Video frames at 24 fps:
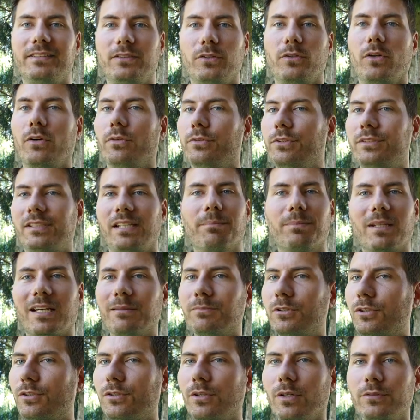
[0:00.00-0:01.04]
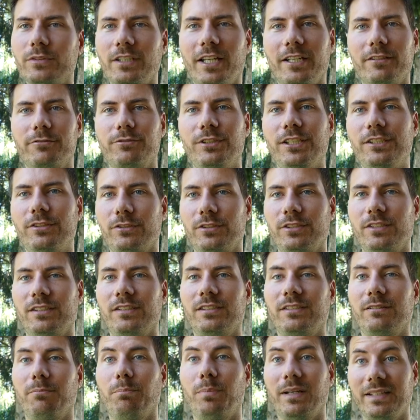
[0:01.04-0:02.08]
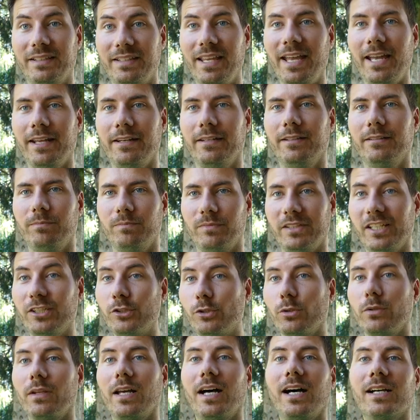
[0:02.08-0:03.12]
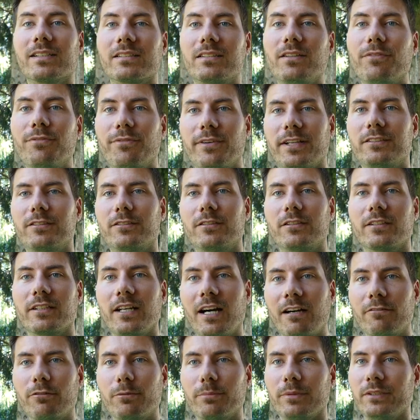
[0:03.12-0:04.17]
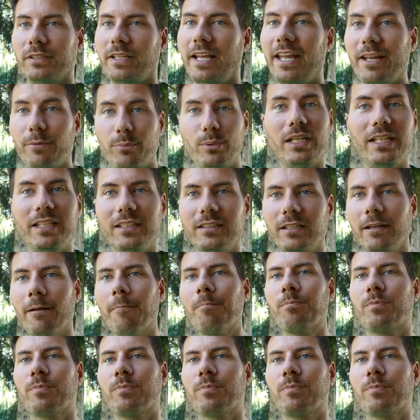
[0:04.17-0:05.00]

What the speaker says: you know, sometimes you don't have resources, but then they should ask the federal government, hey, we need,